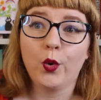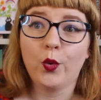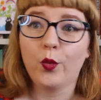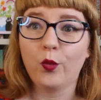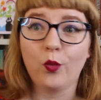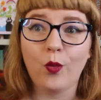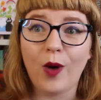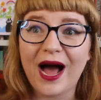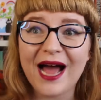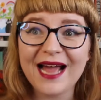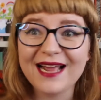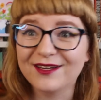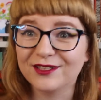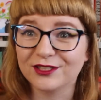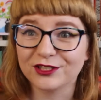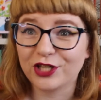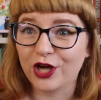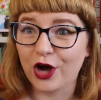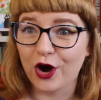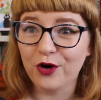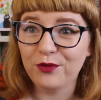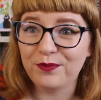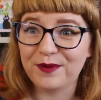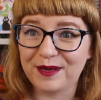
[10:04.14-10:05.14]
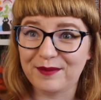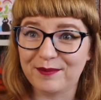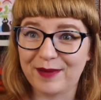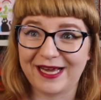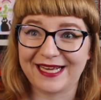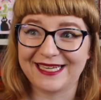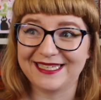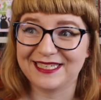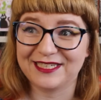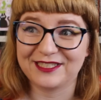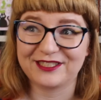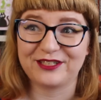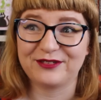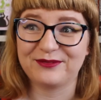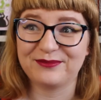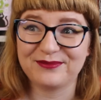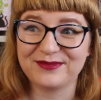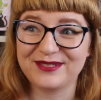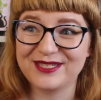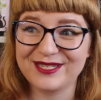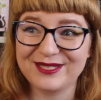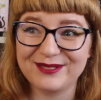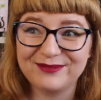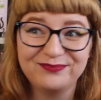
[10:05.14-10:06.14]
wild coping
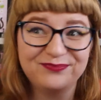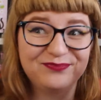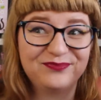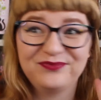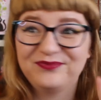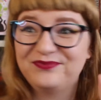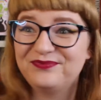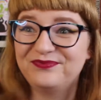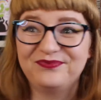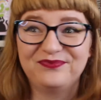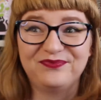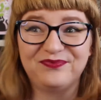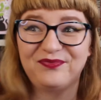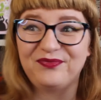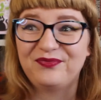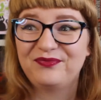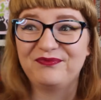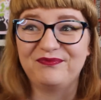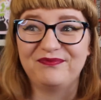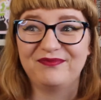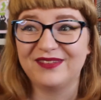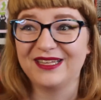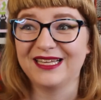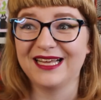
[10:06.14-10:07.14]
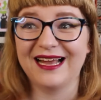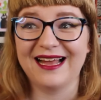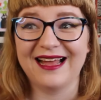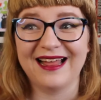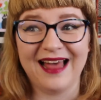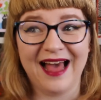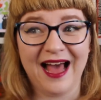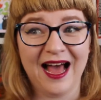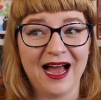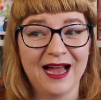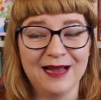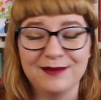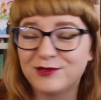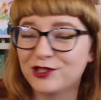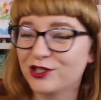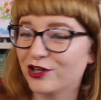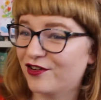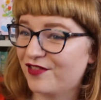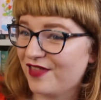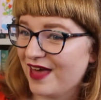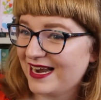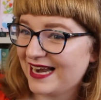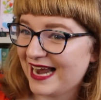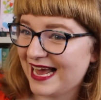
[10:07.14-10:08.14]
mechanisms. I'm
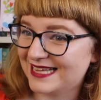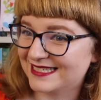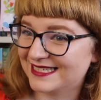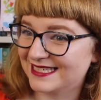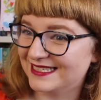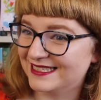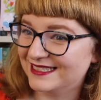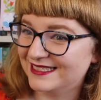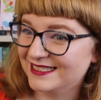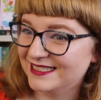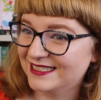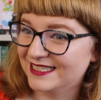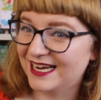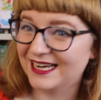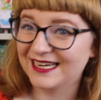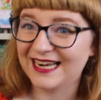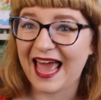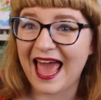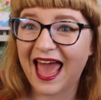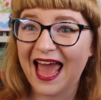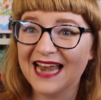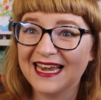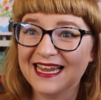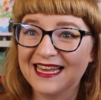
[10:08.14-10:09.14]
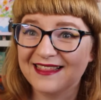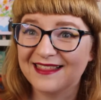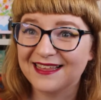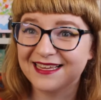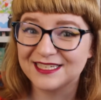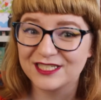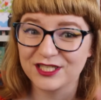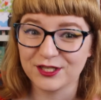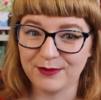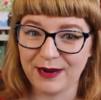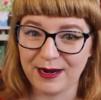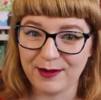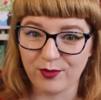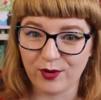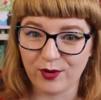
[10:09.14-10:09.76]
sure that hasn't done anything to my